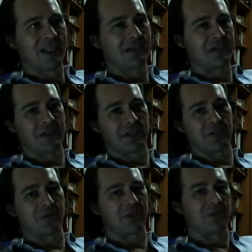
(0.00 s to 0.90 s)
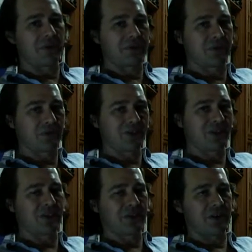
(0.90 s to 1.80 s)
as I said, there are only about 20
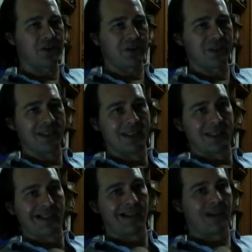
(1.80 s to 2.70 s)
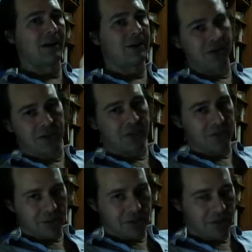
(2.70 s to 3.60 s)
that are in constant
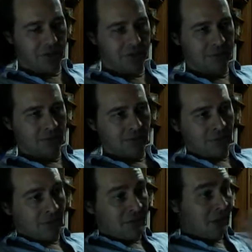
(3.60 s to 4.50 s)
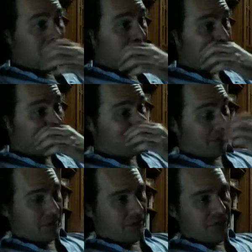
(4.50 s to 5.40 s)
usage.
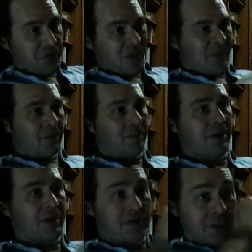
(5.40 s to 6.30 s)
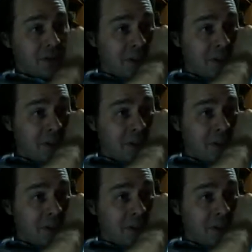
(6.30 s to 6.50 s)
So the perfect